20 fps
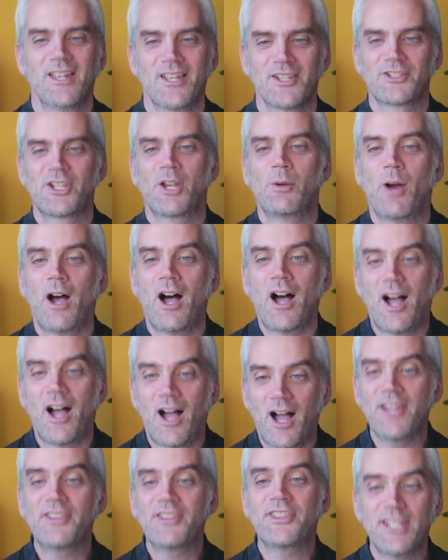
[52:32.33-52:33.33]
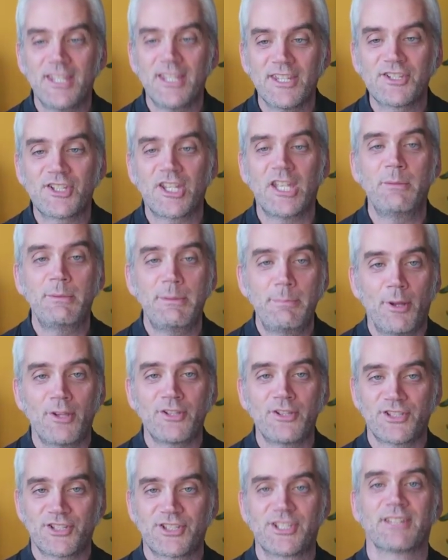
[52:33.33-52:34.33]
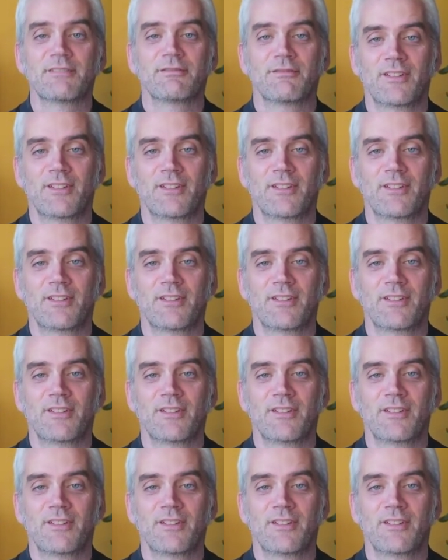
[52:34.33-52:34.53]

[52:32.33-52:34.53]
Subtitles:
So I think it's going to be positive.